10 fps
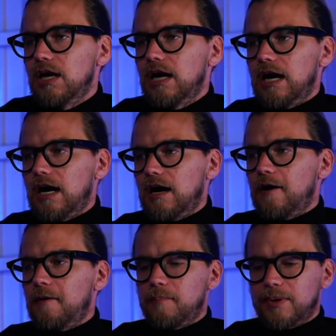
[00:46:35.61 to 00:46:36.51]

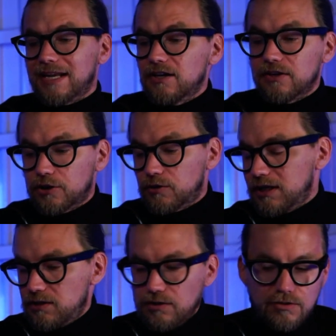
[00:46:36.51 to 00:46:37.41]
but it cannot
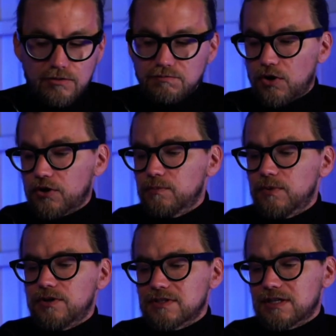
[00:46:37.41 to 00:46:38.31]
create you
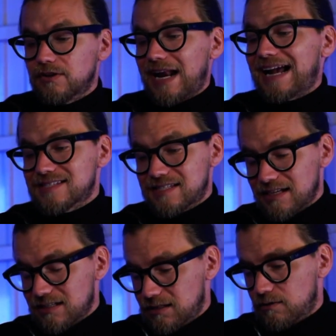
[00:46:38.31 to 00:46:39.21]
documents, cannot
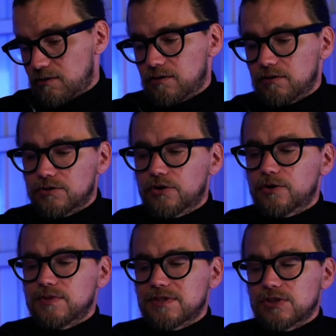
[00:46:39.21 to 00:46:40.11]
access your
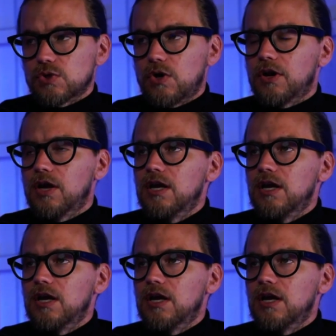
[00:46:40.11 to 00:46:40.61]
documents and so on.